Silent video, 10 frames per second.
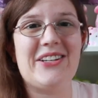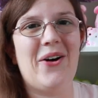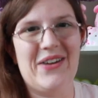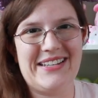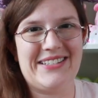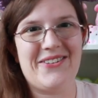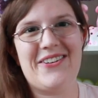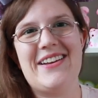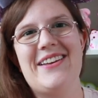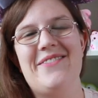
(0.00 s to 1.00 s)
Toy
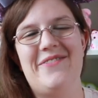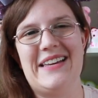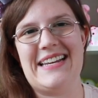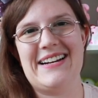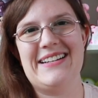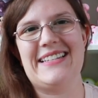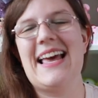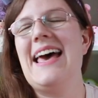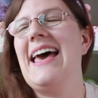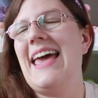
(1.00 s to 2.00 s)
Story figures.
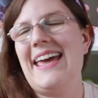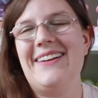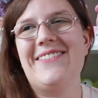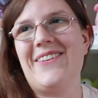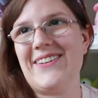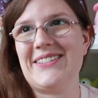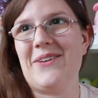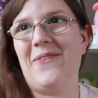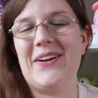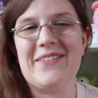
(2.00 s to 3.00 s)
And of course,
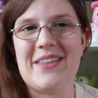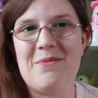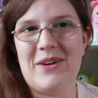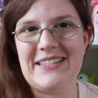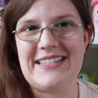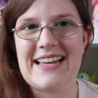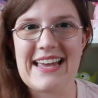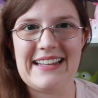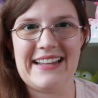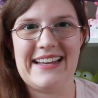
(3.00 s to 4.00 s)
one of them was the
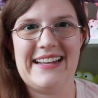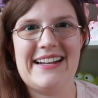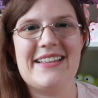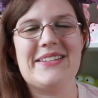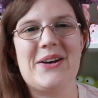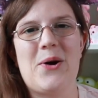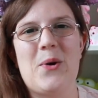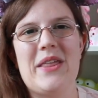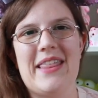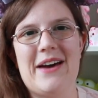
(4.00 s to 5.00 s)
alien.
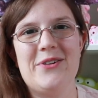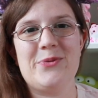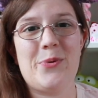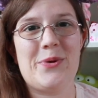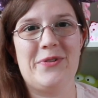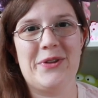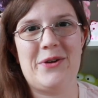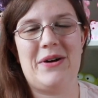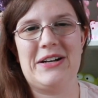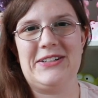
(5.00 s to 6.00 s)
So that was what we
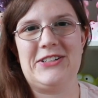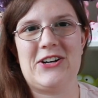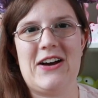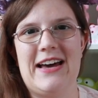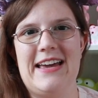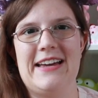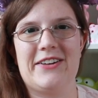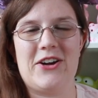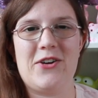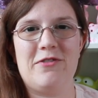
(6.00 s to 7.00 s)
really wanted to try
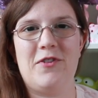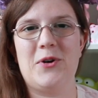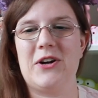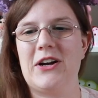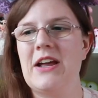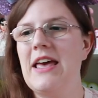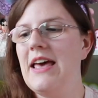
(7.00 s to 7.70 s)
and go for.